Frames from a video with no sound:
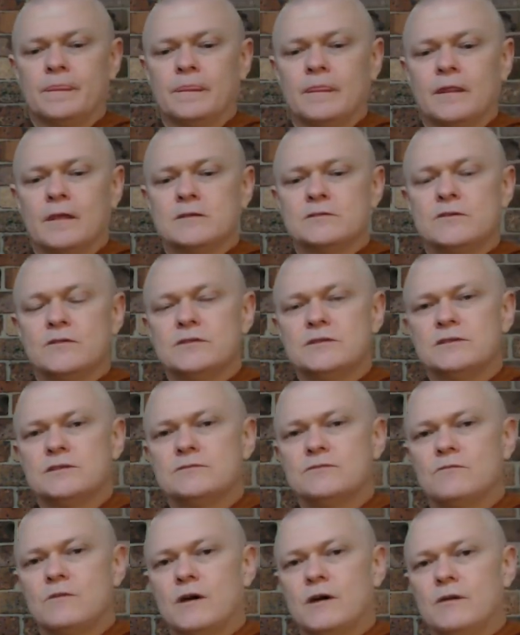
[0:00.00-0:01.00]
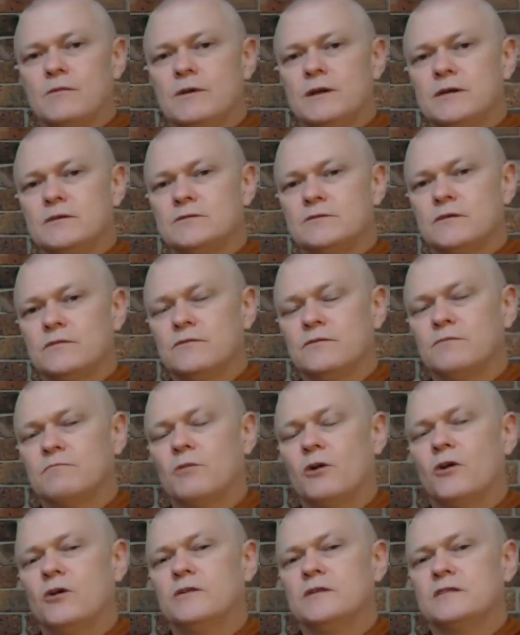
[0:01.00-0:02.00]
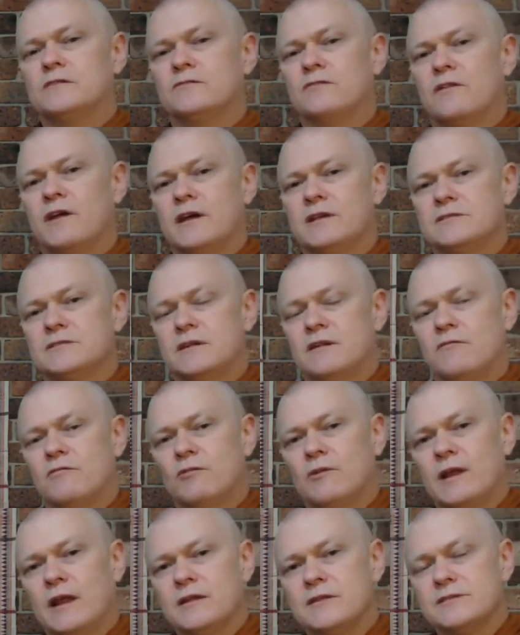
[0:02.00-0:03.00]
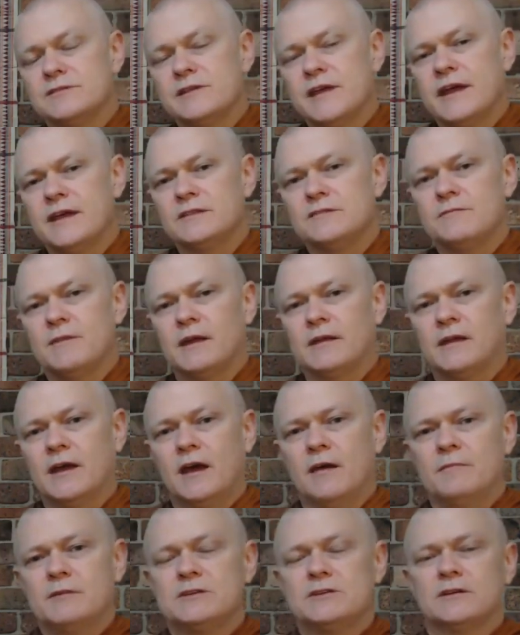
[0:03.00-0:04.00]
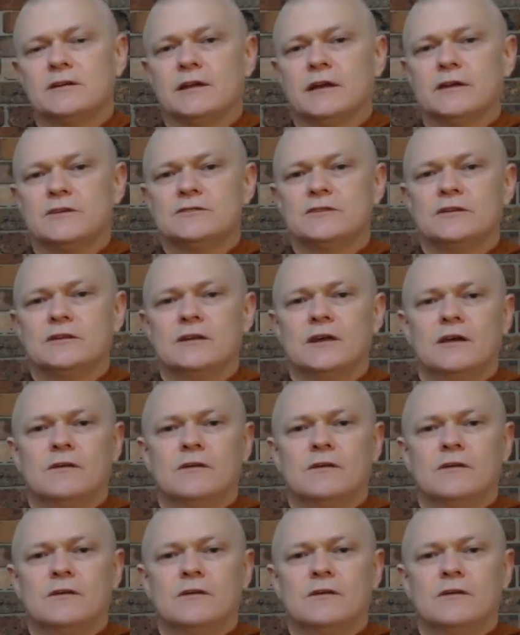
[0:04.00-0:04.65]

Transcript: So this is why we sort of borrowed this phrase that everyone understands about garbage collection,